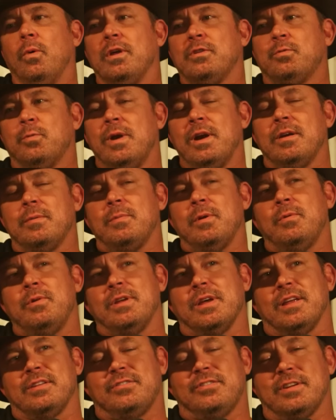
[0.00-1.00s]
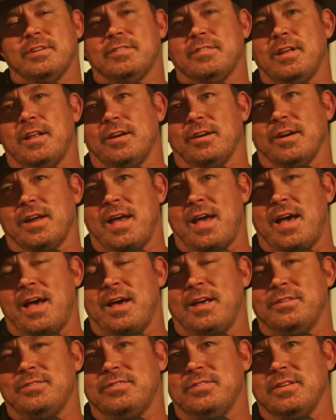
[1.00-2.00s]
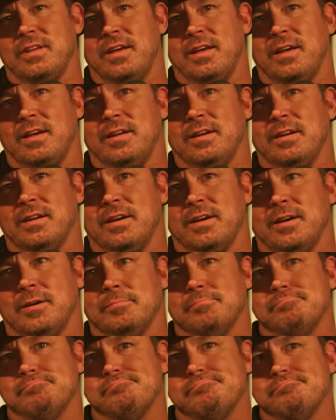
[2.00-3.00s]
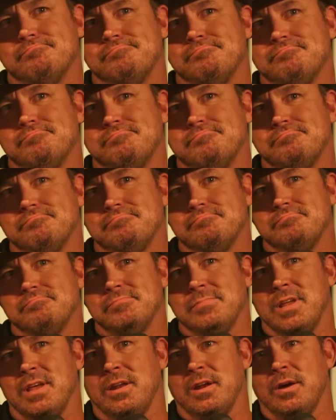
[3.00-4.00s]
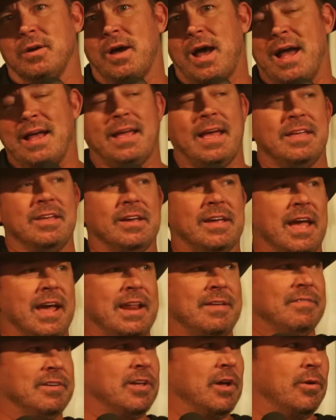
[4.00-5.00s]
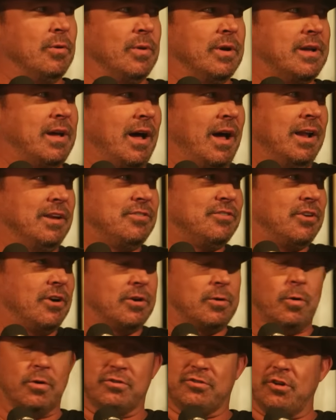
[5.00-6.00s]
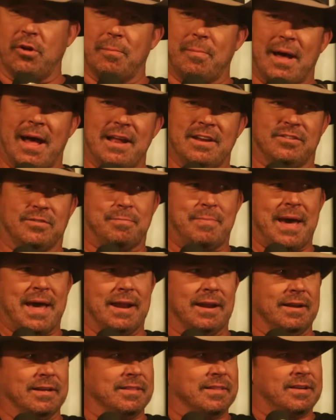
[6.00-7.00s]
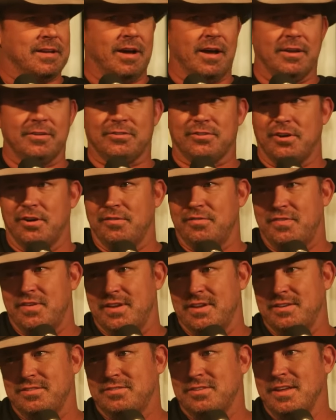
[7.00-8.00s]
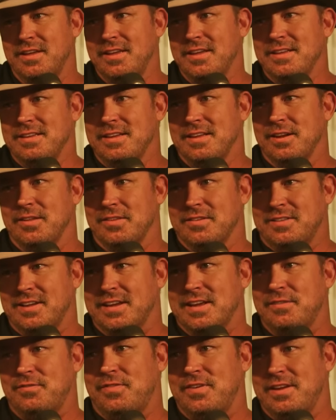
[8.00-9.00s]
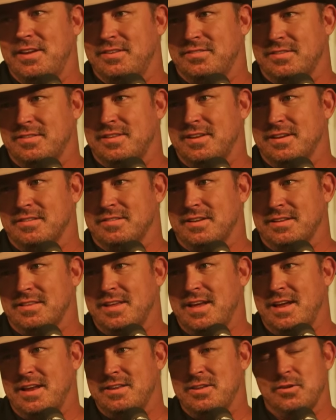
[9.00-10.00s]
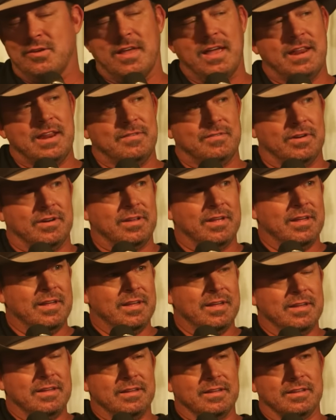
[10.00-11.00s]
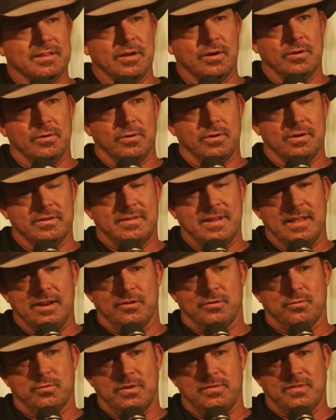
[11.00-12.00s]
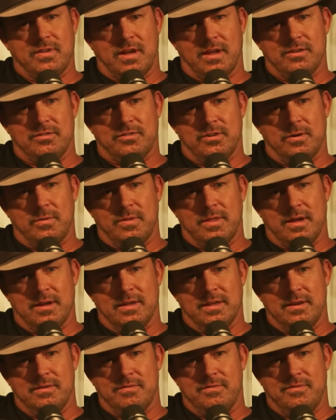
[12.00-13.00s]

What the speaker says: it's weird to me when you got $6 gas and... you know, you can't even go to a concert. Of course, Joe Biden's battling the concert fees, you know, the ticket fees and things like that. You can't even go to a Taylor Swift concert without getting